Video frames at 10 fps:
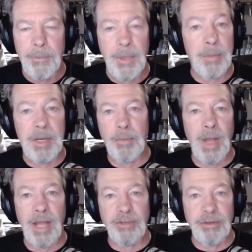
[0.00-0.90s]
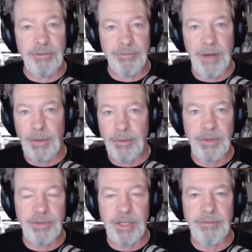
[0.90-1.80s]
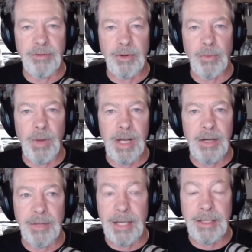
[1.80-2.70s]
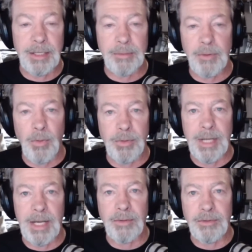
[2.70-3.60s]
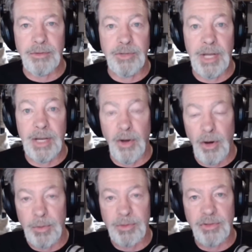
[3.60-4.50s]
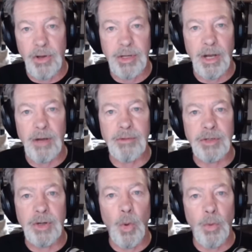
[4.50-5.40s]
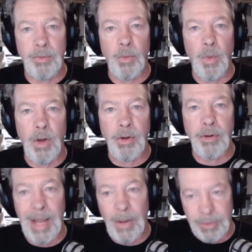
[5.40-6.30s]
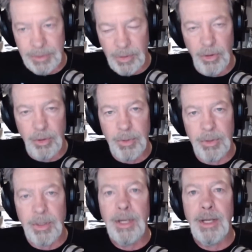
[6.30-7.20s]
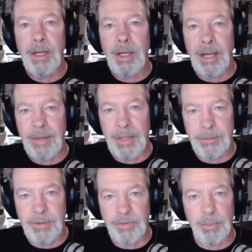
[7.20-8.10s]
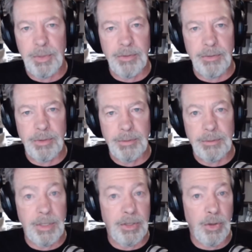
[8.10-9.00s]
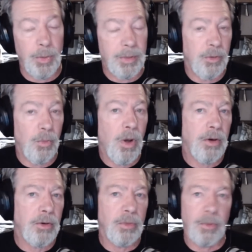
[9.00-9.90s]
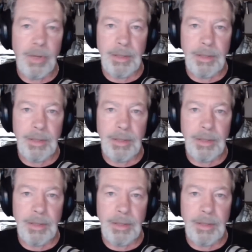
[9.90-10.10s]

The people actually followed this thing for a while. They ended up going down into Shag Harbor, saw it hovering over the water out in the harbor, and then disappeared. Did it go in the water?